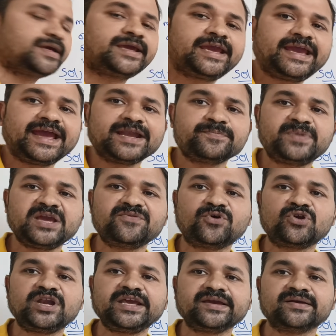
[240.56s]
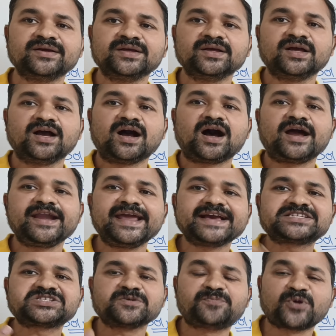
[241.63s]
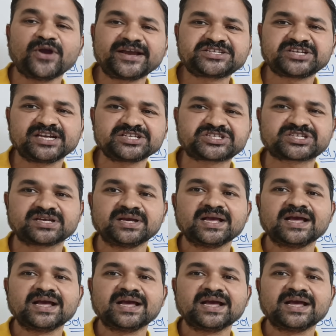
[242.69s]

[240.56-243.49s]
A and B only. Uh, next productions.